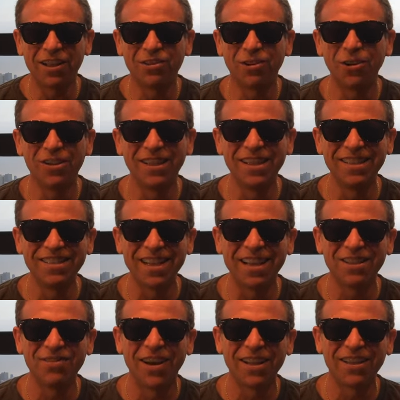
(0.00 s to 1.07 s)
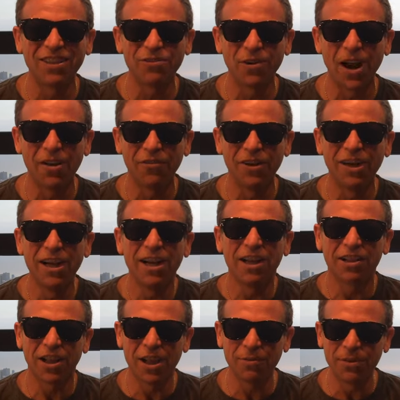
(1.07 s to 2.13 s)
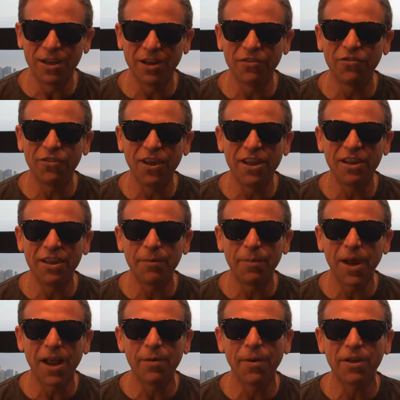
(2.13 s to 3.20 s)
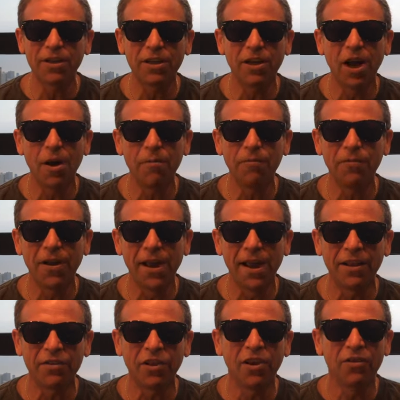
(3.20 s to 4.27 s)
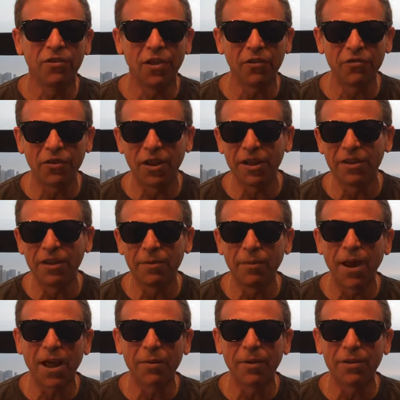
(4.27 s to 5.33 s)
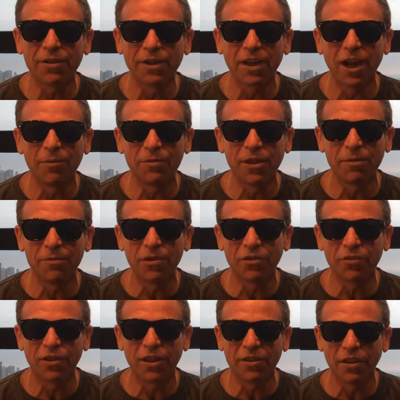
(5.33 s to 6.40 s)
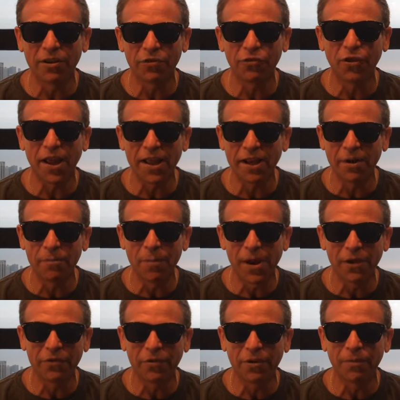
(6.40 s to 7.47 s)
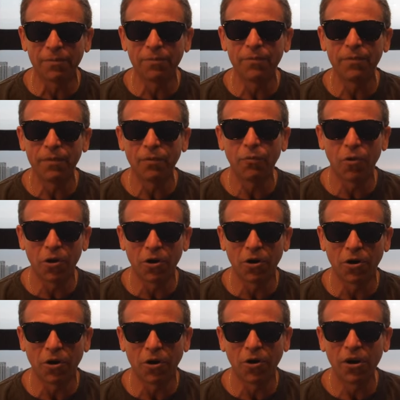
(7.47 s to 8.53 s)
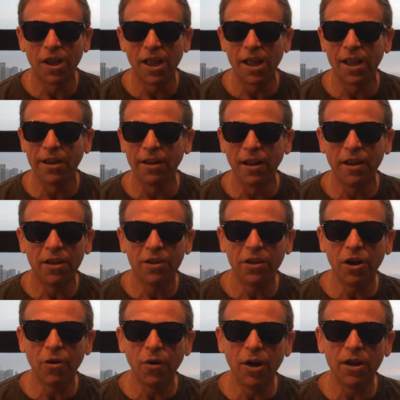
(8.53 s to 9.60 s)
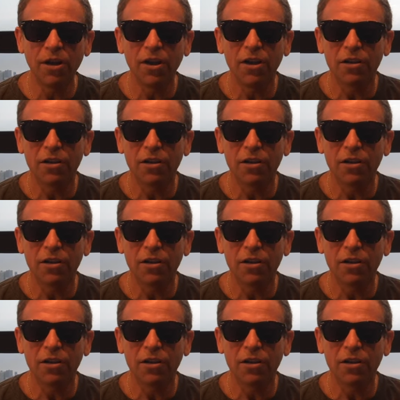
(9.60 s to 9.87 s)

That's what he says about this rivalry. Claims he doesn't say anything bad about the Cub fans, doesn't say anything bad about the Cub team, just that their stadium makes him want to hurl. And, uh, you know what?